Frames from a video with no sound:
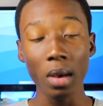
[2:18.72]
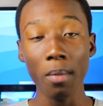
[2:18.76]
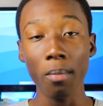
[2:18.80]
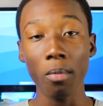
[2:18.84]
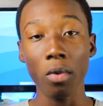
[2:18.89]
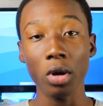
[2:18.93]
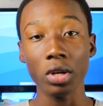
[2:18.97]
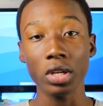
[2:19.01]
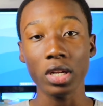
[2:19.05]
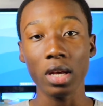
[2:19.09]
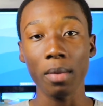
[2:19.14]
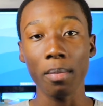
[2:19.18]

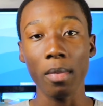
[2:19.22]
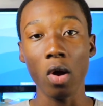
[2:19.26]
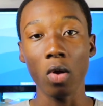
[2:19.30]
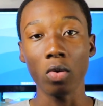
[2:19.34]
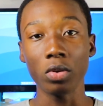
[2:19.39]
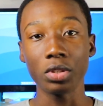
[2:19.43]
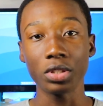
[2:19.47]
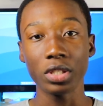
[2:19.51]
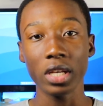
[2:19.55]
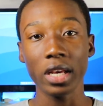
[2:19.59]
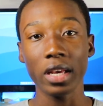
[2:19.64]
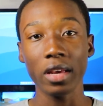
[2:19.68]
But I will
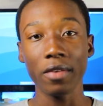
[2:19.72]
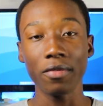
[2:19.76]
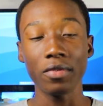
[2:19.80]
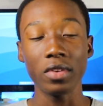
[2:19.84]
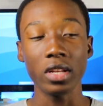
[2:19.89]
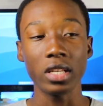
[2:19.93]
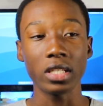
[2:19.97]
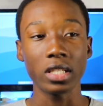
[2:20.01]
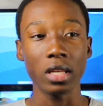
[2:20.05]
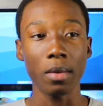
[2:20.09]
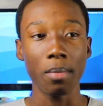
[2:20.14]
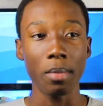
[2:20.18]
check if
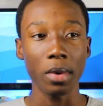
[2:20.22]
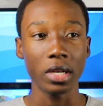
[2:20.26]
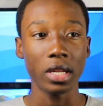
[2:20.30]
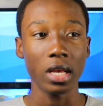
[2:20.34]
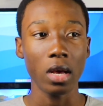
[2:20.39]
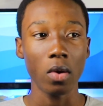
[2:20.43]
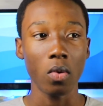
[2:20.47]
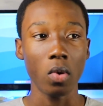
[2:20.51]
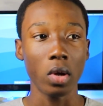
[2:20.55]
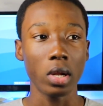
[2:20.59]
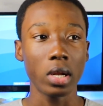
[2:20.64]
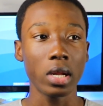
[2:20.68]
there's a
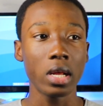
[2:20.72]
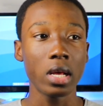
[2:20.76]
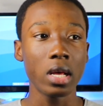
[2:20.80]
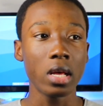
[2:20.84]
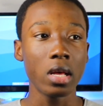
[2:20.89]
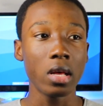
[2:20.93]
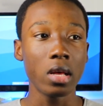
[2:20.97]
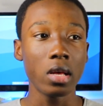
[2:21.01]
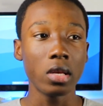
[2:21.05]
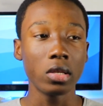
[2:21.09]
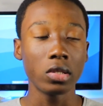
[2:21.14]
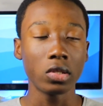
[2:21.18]
better one,
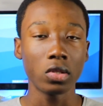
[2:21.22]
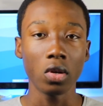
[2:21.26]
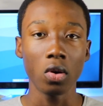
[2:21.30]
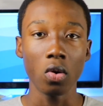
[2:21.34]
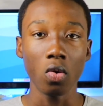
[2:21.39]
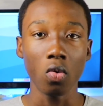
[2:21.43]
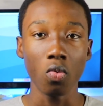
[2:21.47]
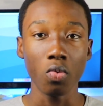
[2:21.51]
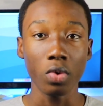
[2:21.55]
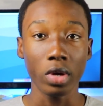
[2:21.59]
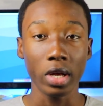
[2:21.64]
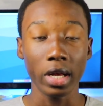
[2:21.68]

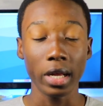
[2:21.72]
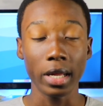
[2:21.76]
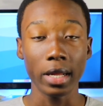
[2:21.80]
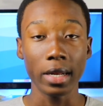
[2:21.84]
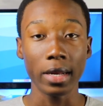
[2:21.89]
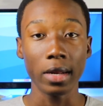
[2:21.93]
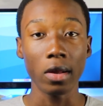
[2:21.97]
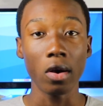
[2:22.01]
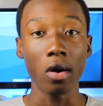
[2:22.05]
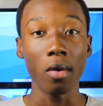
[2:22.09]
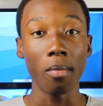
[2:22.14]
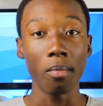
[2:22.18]
so we can
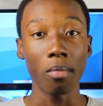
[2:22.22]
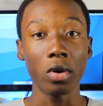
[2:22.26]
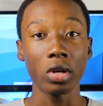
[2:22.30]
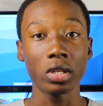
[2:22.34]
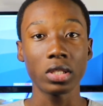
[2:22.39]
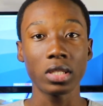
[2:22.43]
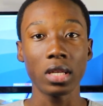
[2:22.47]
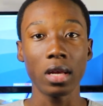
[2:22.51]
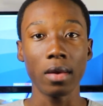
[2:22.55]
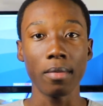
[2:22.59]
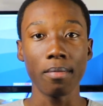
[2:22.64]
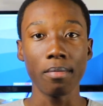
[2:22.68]

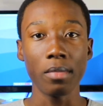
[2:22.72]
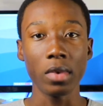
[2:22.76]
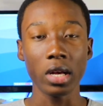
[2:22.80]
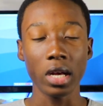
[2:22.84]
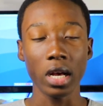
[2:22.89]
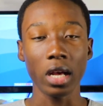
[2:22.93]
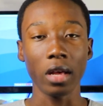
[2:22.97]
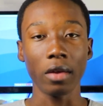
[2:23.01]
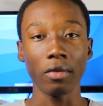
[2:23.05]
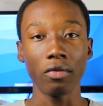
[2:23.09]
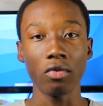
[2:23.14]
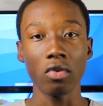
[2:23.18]
unbox and make a
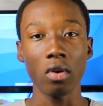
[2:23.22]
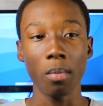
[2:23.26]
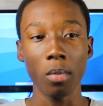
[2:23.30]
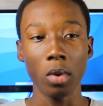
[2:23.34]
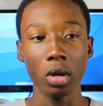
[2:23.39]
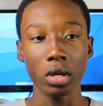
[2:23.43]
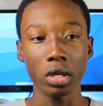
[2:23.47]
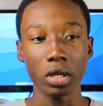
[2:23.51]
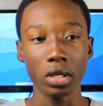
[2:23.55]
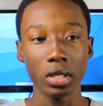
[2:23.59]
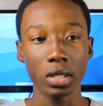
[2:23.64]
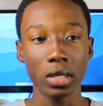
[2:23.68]
review
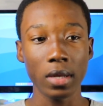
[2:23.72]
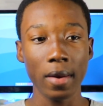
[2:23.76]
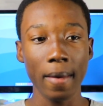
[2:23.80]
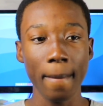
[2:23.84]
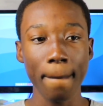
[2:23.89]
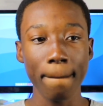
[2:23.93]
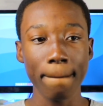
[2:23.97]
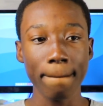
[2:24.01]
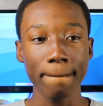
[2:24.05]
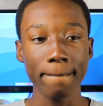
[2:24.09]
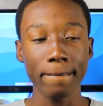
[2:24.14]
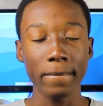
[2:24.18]
about it.
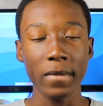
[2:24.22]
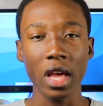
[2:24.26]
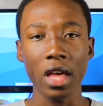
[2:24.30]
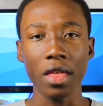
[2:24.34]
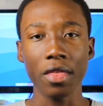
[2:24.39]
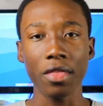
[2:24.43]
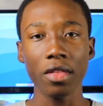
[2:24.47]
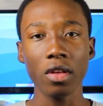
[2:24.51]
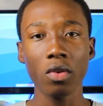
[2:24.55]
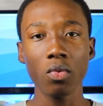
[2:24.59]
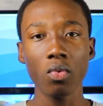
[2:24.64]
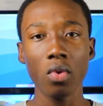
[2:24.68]
I
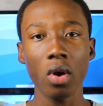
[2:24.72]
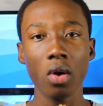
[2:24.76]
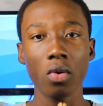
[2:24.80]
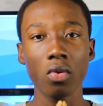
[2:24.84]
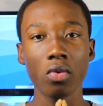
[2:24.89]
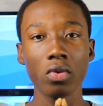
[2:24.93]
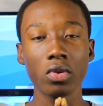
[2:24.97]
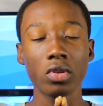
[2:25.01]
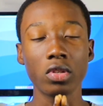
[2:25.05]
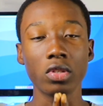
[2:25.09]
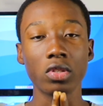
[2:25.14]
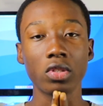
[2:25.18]
think we are
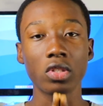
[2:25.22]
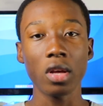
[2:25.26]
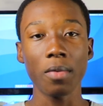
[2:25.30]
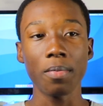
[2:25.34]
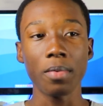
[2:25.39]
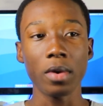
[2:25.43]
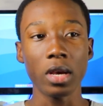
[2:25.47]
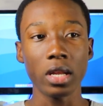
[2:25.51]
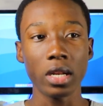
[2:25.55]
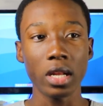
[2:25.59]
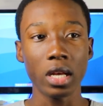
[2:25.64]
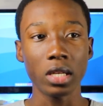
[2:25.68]
going to stop
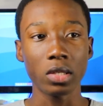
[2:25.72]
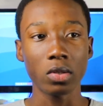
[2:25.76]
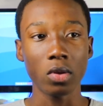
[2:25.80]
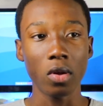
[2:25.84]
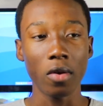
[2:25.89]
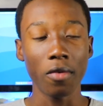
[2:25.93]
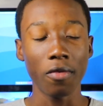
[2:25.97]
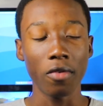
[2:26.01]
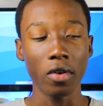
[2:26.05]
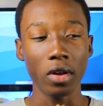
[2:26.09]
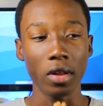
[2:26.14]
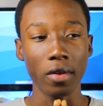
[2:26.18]
here. That's
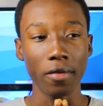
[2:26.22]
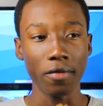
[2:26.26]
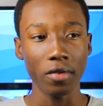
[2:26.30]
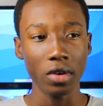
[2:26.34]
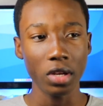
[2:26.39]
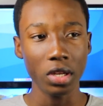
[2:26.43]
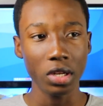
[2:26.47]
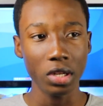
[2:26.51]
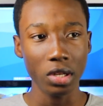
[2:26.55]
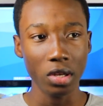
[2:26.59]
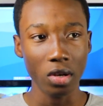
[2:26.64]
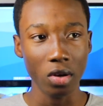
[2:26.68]
all for the
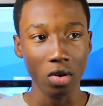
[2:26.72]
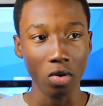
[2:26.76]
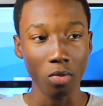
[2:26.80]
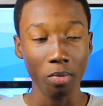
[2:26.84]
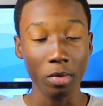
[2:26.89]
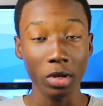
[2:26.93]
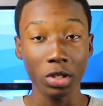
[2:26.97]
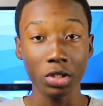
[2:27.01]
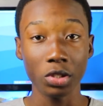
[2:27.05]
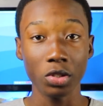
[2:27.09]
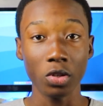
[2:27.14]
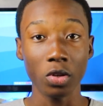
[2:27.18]
video.
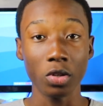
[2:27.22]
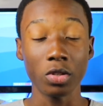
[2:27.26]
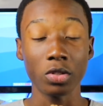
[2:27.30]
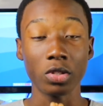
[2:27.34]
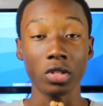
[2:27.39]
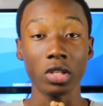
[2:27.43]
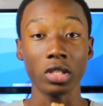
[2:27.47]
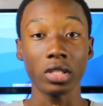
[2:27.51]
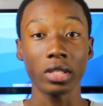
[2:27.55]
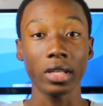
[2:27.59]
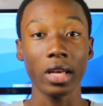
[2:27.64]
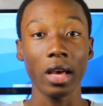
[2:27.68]
Make sure to
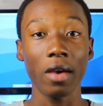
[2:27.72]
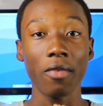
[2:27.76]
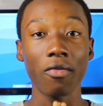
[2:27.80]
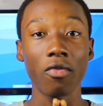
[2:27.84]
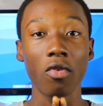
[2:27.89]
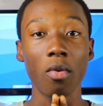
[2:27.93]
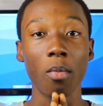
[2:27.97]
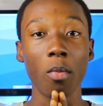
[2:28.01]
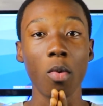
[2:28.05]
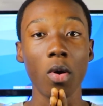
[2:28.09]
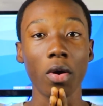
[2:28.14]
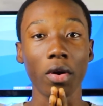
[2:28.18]
subscribe
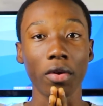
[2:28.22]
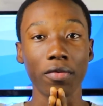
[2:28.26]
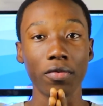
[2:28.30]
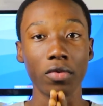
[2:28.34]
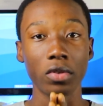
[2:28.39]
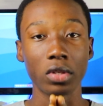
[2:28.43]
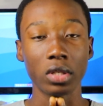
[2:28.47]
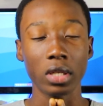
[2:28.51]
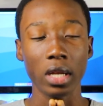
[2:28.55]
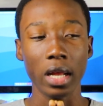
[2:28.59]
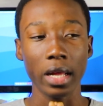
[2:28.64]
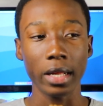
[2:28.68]
for more
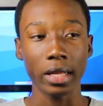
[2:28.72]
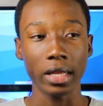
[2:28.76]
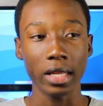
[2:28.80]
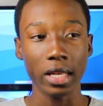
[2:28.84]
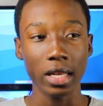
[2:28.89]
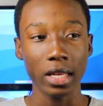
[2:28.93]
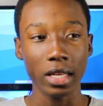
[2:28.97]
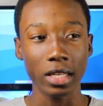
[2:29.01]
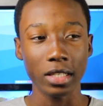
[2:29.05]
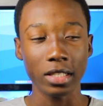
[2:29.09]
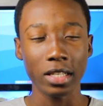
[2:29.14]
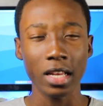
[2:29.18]
reviews like
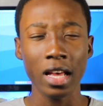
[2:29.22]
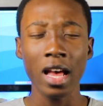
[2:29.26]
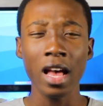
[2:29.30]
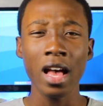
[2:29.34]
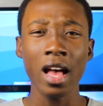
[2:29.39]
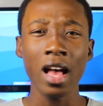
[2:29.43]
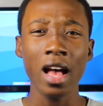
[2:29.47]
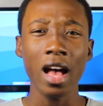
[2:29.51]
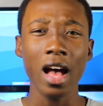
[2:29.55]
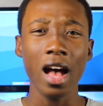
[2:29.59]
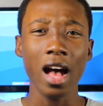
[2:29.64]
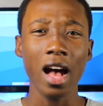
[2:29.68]
this,
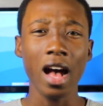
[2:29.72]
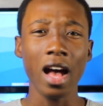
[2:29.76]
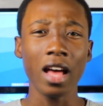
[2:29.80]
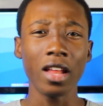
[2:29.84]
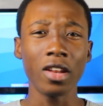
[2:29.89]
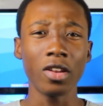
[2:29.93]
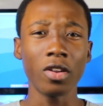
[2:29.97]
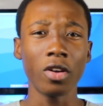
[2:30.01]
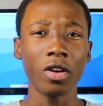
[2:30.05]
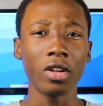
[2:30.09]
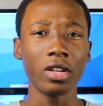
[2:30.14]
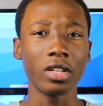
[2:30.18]
and
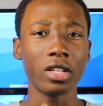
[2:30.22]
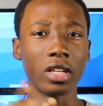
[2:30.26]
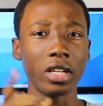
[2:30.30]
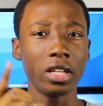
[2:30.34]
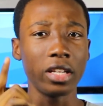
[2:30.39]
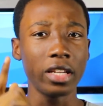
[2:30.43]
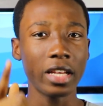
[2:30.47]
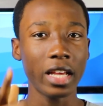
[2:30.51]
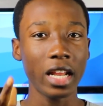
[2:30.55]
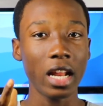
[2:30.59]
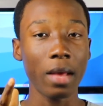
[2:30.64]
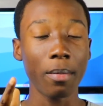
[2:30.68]
until
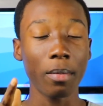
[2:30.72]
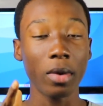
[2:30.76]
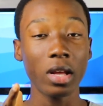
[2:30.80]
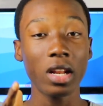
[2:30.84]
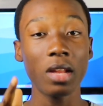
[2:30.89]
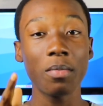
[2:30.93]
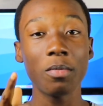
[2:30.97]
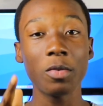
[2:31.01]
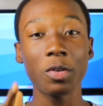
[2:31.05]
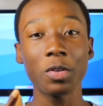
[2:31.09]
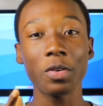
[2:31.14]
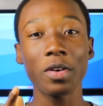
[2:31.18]
then, I'm gonna
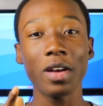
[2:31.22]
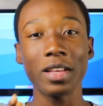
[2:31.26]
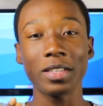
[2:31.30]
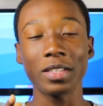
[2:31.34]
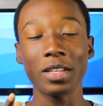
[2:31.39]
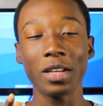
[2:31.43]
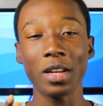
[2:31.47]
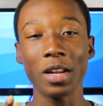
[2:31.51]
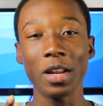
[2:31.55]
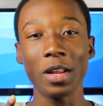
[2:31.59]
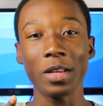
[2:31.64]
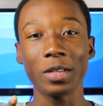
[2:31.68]
meet you guys
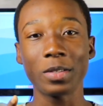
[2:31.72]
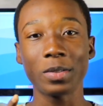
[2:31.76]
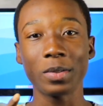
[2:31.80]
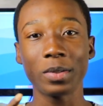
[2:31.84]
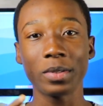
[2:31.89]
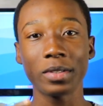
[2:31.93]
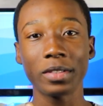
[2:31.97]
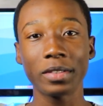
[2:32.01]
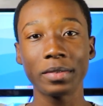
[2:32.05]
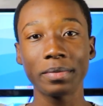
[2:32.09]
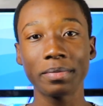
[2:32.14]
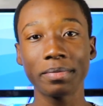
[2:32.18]
in the next one.
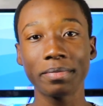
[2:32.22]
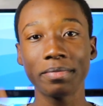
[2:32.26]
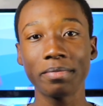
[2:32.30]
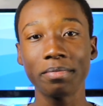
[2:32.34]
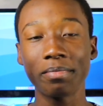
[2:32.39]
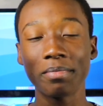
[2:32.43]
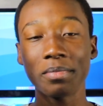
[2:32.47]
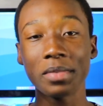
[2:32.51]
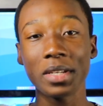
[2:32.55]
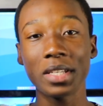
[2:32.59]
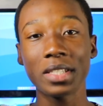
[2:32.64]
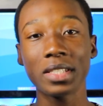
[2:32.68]

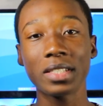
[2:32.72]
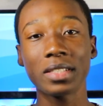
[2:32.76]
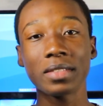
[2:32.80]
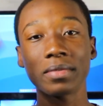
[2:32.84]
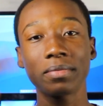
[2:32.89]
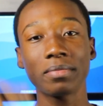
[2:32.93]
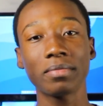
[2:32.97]
Yes.